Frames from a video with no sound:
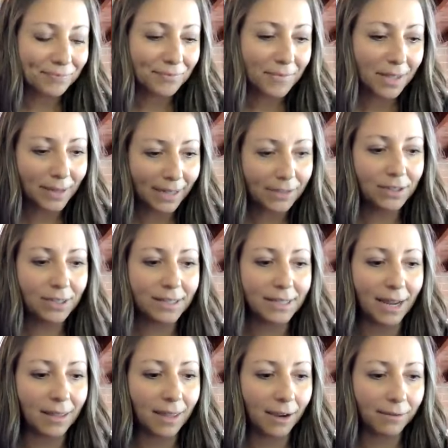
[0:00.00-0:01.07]
so let's just
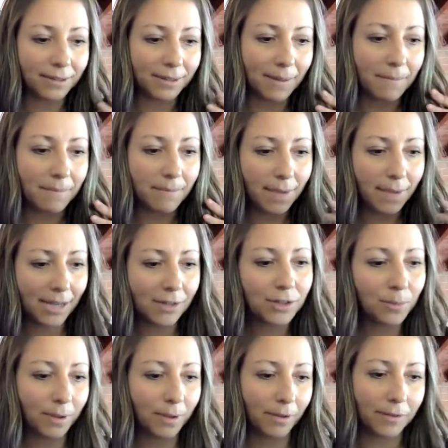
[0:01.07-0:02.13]
say that was a
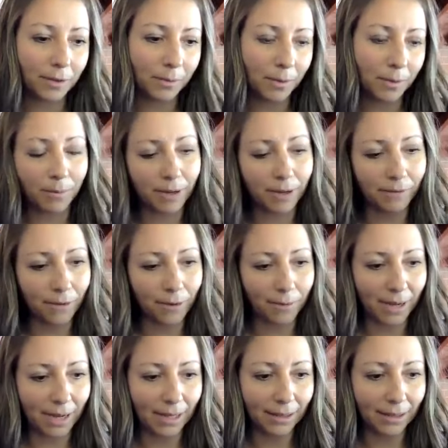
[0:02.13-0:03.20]
major pivotal moment for
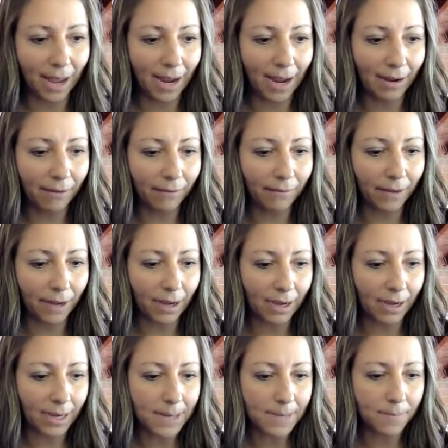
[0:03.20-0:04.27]
me in life.
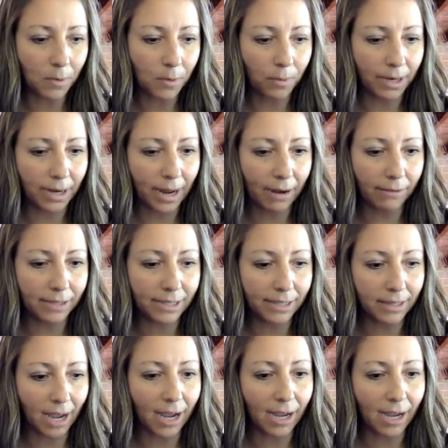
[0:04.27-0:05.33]
When I was in
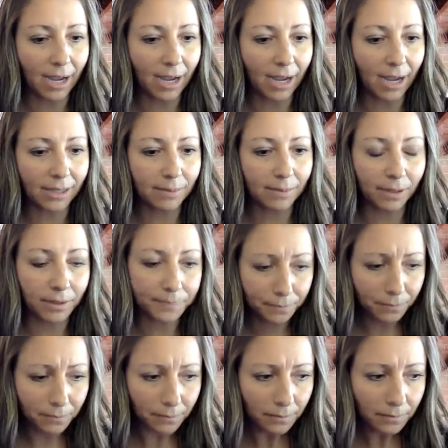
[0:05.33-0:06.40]
the hospital,
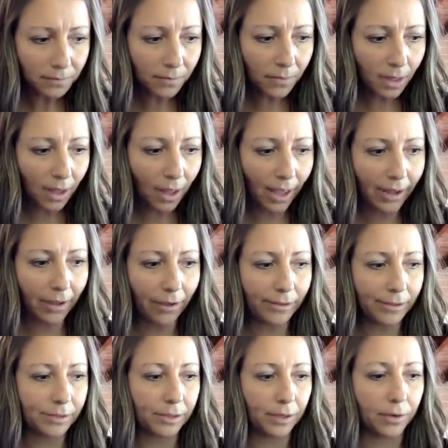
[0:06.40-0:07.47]

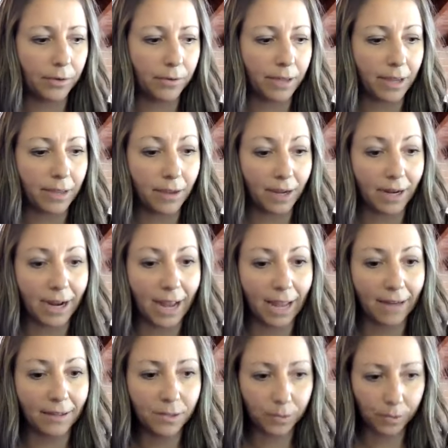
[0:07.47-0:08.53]
they thought I had
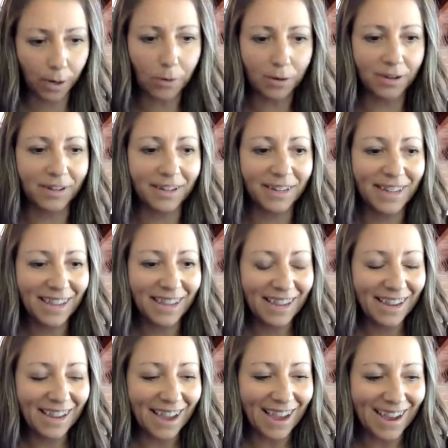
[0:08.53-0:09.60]
a stroke.
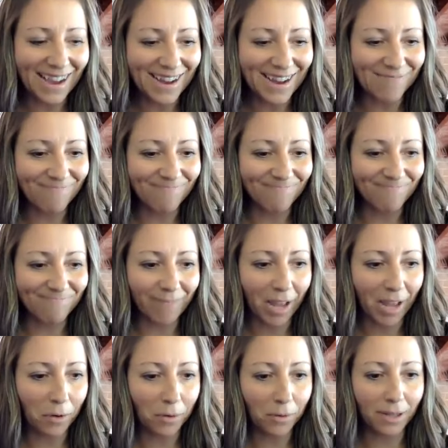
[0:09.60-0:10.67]

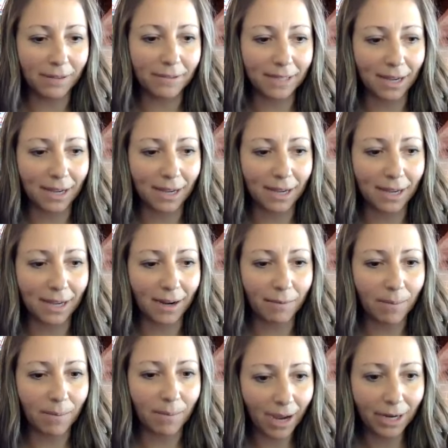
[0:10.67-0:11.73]
My whole left side of my
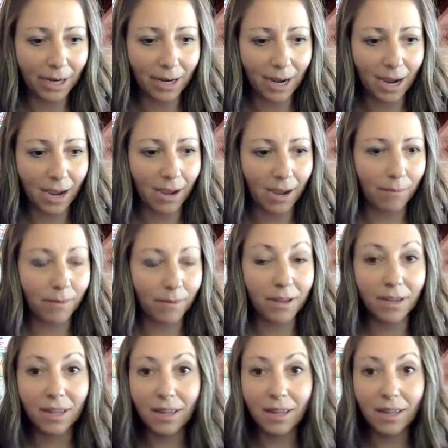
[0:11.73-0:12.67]
body went numb.